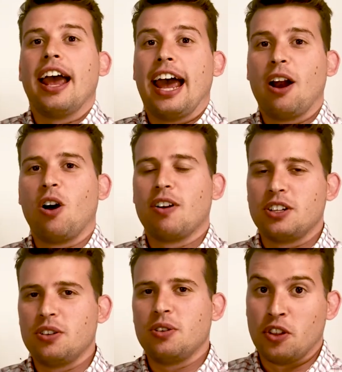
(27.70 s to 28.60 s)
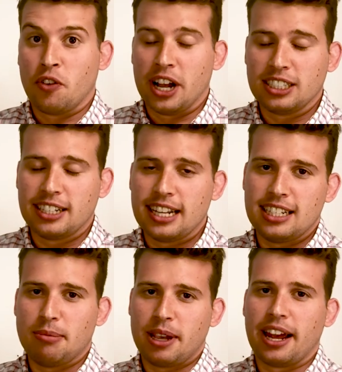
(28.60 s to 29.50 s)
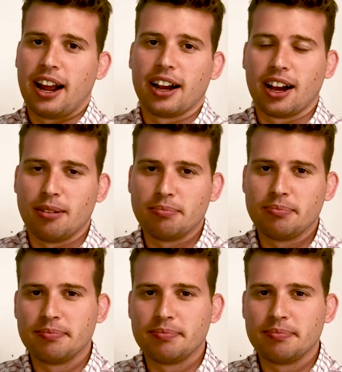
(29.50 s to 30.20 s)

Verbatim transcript: head over to therealestatecpa.com.